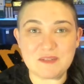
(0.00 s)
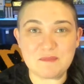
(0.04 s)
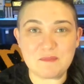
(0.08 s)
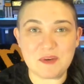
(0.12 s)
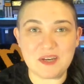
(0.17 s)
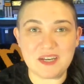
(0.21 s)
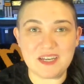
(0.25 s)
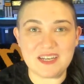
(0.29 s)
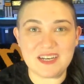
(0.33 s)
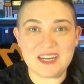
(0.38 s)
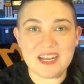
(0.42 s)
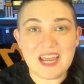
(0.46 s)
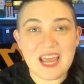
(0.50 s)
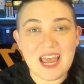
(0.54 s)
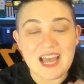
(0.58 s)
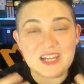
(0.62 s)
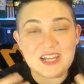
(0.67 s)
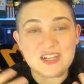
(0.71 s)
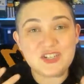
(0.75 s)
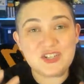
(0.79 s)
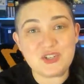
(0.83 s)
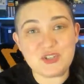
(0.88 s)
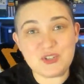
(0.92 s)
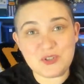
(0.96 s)
but
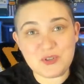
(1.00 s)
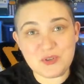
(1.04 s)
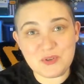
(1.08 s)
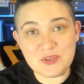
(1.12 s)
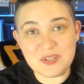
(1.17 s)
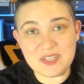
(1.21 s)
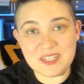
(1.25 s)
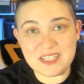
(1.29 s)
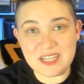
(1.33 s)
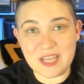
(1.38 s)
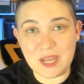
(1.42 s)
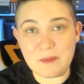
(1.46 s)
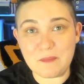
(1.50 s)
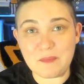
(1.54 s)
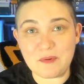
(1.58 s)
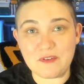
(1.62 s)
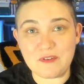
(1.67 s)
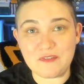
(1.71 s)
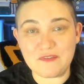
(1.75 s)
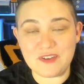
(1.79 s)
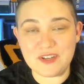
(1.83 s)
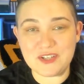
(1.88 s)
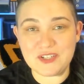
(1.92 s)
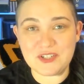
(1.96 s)
as students and
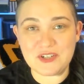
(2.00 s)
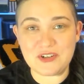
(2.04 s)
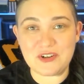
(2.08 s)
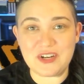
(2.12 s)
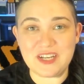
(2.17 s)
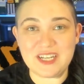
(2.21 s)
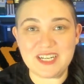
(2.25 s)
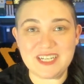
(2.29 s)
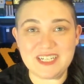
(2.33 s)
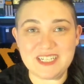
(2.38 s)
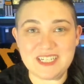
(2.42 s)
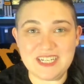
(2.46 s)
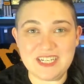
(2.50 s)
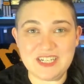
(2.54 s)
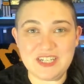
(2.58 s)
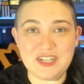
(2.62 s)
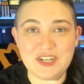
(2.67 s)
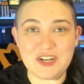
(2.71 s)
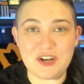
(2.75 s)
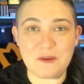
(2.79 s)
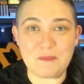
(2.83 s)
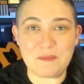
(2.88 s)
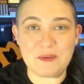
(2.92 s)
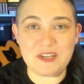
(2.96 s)
professor in a
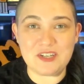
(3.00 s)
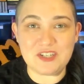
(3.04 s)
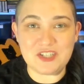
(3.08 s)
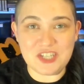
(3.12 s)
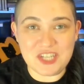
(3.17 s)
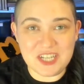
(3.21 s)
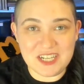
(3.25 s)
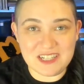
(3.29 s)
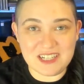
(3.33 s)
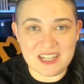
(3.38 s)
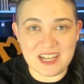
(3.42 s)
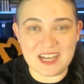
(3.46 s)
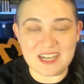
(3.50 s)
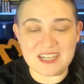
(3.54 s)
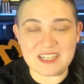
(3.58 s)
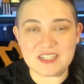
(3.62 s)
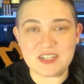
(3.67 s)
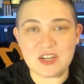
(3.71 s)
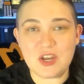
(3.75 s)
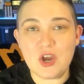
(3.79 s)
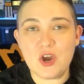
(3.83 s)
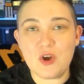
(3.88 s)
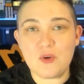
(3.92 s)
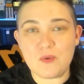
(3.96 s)
TTRPG class,
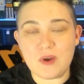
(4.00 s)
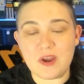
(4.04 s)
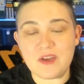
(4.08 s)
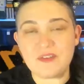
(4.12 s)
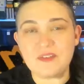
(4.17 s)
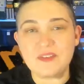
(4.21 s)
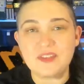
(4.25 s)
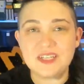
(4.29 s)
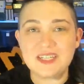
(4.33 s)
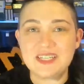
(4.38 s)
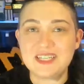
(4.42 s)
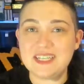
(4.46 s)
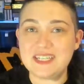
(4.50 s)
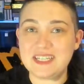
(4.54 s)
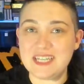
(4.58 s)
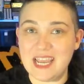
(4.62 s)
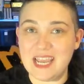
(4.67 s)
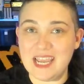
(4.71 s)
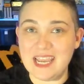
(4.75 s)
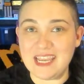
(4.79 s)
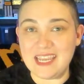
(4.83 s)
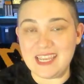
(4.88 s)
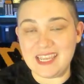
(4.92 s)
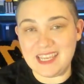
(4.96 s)
rather than
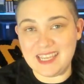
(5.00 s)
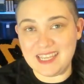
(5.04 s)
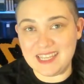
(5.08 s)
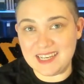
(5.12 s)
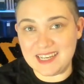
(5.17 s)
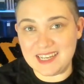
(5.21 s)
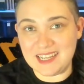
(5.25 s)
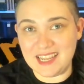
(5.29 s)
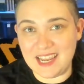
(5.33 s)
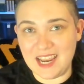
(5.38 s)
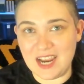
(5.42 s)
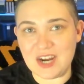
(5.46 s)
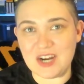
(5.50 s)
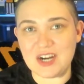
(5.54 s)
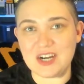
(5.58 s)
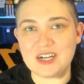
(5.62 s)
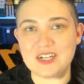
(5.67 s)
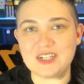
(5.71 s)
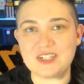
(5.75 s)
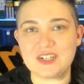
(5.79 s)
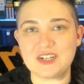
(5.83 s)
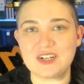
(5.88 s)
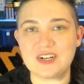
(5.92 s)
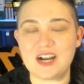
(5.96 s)
staying in
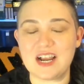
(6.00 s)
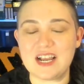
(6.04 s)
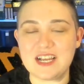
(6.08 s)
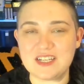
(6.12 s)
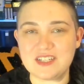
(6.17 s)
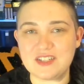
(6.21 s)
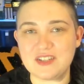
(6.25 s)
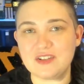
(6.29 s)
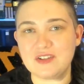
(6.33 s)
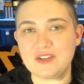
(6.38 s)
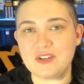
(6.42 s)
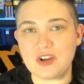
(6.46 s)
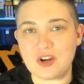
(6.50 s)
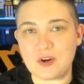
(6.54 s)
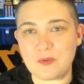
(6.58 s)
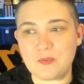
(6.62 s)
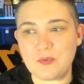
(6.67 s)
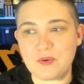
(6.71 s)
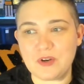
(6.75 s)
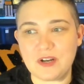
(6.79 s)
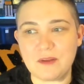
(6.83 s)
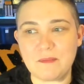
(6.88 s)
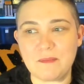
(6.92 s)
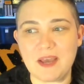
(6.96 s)
character as the LARP
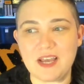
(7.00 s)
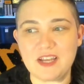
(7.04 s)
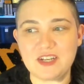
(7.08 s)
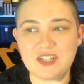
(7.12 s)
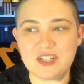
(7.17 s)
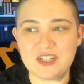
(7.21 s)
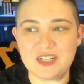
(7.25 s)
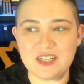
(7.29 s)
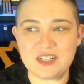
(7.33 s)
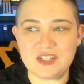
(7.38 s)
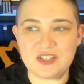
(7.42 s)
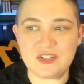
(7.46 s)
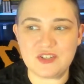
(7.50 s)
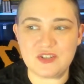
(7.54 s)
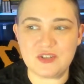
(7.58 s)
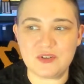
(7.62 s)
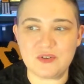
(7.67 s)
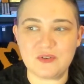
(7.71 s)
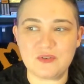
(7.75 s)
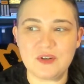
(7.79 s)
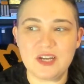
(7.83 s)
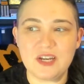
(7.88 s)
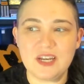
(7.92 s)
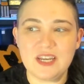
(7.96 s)
would imagine us
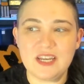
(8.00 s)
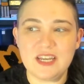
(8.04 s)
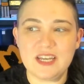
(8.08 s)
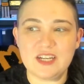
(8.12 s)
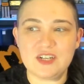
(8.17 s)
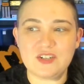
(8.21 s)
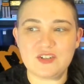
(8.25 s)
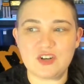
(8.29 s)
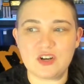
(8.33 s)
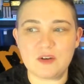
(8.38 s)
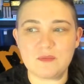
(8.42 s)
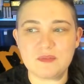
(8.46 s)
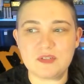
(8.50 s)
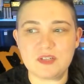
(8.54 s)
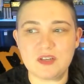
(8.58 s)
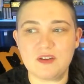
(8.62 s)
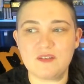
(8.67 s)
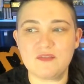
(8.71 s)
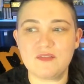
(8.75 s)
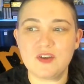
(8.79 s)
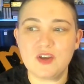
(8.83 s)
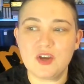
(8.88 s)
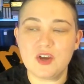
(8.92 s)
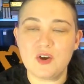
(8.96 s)
to, in terms
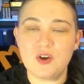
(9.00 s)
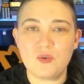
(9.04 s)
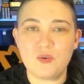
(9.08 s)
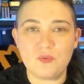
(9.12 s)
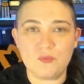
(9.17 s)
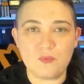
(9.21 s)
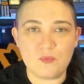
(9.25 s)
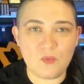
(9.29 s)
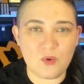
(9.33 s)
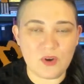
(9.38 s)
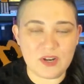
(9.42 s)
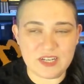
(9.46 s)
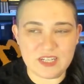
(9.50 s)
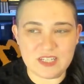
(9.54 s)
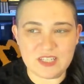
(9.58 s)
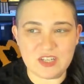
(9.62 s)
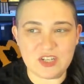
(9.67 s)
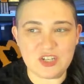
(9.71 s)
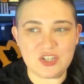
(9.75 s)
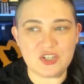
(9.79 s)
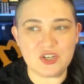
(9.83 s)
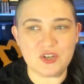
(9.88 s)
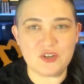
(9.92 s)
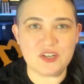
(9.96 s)
of what has
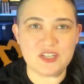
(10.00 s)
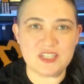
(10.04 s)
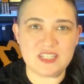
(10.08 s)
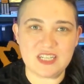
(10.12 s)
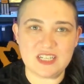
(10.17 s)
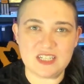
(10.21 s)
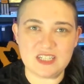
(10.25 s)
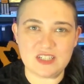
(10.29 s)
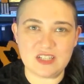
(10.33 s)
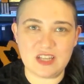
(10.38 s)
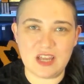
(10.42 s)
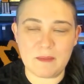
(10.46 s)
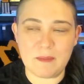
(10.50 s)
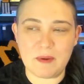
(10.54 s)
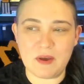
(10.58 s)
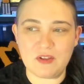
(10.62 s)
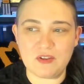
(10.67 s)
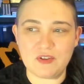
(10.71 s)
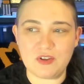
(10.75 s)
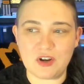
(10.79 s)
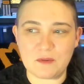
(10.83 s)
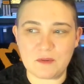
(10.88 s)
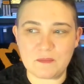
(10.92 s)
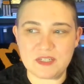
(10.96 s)
this shown us as about
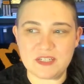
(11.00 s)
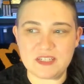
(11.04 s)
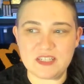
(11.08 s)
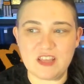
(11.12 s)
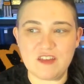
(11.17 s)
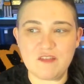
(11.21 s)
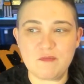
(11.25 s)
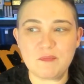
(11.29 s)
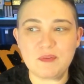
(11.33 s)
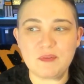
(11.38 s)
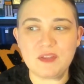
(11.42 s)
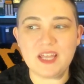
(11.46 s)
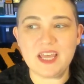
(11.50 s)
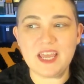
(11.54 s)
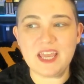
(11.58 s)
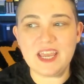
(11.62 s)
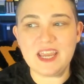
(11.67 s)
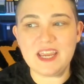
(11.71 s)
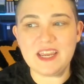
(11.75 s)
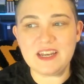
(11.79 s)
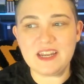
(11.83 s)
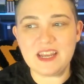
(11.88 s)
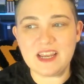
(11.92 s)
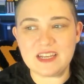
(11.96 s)
LARPs as they've
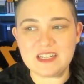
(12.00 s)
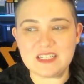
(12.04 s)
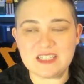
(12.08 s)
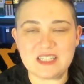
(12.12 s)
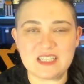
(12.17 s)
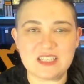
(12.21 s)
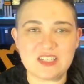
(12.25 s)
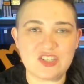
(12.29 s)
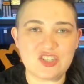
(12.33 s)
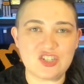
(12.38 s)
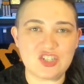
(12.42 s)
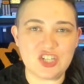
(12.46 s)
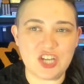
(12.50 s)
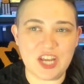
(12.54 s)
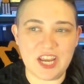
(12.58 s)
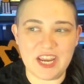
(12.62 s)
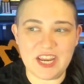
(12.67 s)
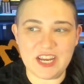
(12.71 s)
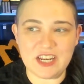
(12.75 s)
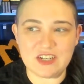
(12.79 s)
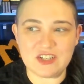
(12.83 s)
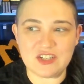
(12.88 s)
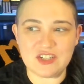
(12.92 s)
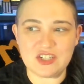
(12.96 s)
played? Has this
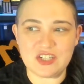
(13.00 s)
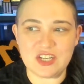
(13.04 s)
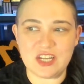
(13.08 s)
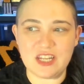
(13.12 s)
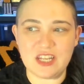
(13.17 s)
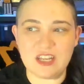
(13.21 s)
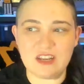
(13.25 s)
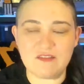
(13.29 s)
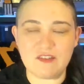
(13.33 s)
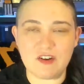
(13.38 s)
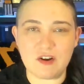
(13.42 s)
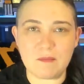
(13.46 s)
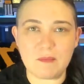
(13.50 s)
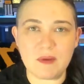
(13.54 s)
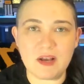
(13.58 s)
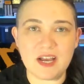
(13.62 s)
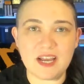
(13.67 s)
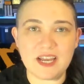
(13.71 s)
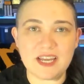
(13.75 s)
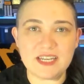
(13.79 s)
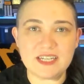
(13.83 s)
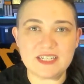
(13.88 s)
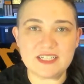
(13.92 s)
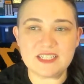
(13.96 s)
changed any of our
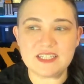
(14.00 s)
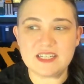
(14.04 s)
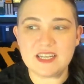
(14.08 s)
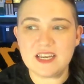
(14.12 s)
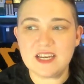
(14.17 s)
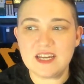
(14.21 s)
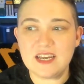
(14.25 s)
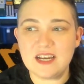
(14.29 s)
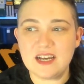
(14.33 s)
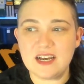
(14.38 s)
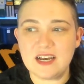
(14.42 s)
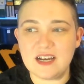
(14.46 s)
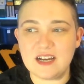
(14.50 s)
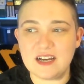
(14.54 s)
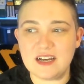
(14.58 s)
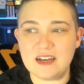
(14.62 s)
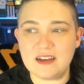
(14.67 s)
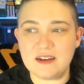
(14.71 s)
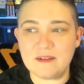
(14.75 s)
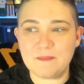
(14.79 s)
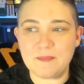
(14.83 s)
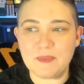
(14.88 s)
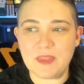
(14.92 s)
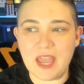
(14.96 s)
minds?
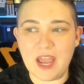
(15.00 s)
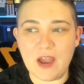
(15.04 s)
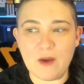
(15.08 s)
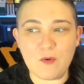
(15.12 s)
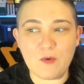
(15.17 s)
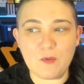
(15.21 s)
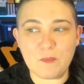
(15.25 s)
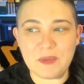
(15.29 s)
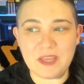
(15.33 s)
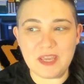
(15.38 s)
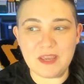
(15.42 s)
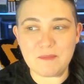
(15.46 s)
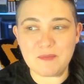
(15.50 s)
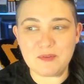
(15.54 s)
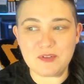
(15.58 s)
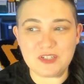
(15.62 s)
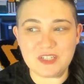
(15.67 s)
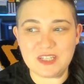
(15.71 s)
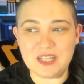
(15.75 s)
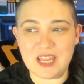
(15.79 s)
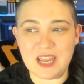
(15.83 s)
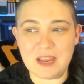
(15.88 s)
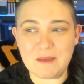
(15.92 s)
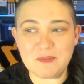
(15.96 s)
How we'll be
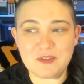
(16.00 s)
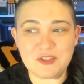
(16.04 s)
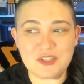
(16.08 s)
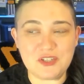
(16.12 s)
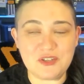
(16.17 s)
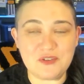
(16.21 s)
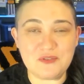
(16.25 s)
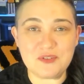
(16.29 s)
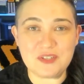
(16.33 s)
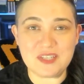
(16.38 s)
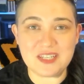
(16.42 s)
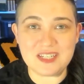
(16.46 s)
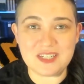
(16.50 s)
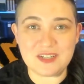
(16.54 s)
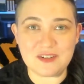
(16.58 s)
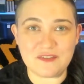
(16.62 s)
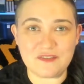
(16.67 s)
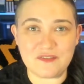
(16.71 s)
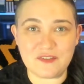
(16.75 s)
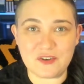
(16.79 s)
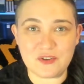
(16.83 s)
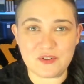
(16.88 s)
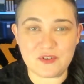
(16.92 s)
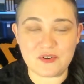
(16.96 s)
able to use this to
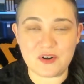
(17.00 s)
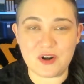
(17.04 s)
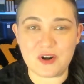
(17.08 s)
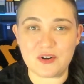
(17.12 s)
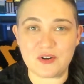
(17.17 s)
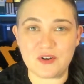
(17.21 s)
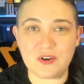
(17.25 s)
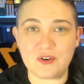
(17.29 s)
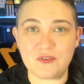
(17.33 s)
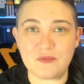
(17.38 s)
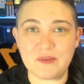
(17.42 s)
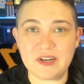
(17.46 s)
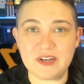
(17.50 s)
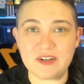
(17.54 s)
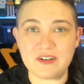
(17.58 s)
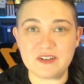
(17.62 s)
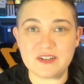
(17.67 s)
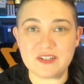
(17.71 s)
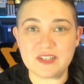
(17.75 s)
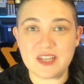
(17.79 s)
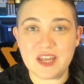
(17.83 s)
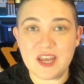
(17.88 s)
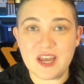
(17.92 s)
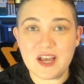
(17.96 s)
further our
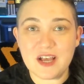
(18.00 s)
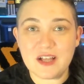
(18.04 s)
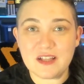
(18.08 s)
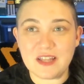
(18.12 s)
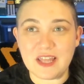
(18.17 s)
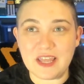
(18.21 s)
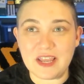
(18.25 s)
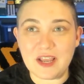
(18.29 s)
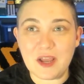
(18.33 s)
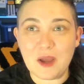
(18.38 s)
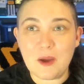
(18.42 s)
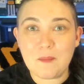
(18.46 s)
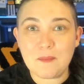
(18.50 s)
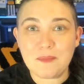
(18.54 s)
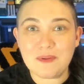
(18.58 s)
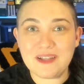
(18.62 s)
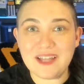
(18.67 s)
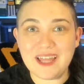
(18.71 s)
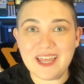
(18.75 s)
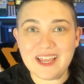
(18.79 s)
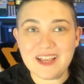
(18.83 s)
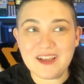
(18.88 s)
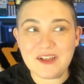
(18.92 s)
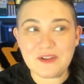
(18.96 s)
careers. Like
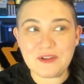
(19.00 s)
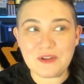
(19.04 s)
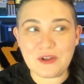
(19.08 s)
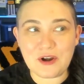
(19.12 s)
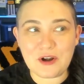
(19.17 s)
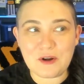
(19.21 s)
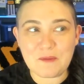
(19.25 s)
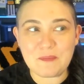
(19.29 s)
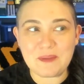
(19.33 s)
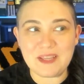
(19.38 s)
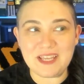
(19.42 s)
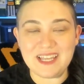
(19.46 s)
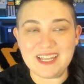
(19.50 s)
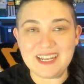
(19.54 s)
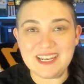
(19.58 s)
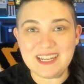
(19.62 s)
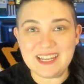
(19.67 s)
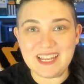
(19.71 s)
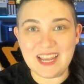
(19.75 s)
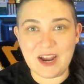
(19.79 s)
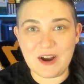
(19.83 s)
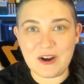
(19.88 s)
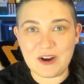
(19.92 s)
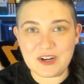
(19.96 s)
playing a LARP in
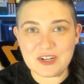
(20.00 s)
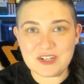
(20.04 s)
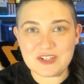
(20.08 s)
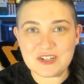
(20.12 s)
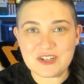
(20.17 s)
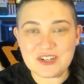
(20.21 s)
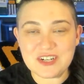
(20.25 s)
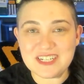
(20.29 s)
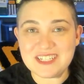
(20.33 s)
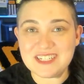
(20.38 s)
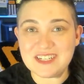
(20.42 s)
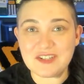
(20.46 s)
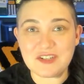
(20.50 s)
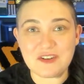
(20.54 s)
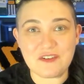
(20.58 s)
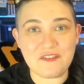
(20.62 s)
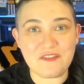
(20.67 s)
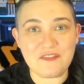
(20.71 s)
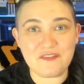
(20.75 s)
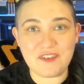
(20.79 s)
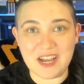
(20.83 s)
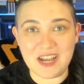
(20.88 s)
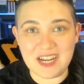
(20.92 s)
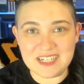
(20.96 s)
character is such a
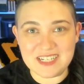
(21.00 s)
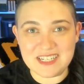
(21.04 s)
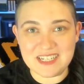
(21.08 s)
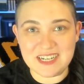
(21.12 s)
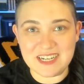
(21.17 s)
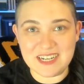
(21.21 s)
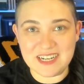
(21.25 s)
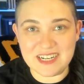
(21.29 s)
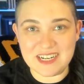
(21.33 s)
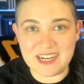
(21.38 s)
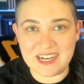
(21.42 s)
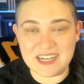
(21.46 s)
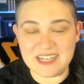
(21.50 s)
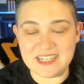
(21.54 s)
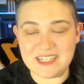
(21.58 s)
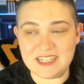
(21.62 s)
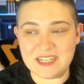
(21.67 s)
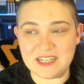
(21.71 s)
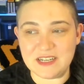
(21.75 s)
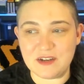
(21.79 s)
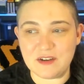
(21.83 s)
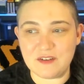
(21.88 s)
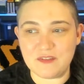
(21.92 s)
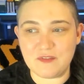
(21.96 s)
fascinating
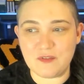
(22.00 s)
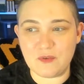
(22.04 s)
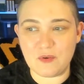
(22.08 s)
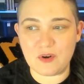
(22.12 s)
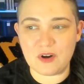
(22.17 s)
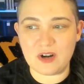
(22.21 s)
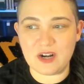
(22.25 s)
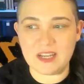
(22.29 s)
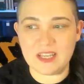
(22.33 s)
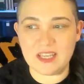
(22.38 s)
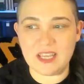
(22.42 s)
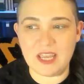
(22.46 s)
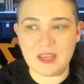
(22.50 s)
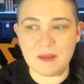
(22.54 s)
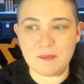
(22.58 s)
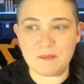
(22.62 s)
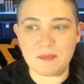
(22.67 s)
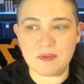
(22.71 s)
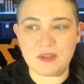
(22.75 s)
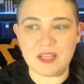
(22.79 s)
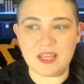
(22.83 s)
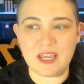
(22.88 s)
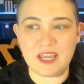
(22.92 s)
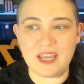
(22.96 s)
idea for a
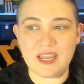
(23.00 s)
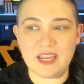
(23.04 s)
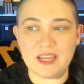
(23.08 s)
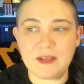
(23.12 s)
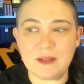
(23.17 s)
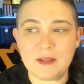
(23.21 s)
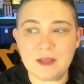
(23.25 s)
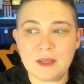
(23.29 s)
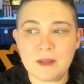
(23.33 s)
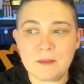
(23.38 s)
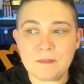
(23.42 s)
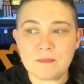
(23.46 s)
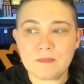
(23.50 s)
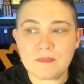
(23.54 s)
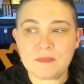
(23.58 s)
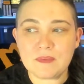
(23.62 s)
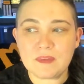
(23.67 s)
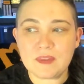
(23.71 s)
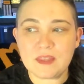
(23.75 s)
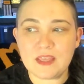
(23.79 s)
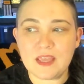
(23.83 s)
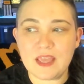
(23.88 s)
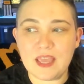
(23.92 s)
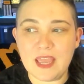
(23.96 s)
gameplay.
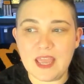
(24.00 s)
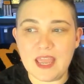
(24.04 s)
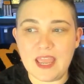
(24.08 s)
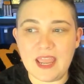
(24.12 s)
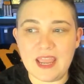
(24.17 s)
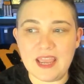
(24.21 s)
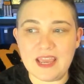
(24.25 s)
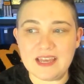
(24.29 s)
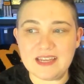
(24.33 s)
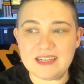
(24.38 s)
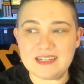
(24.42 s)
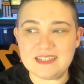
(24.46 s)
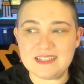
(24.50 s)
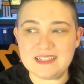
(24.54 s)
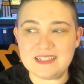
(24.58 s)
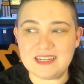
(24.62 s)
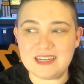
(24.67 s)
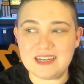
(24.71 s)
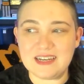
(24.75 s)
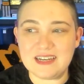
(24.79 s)
And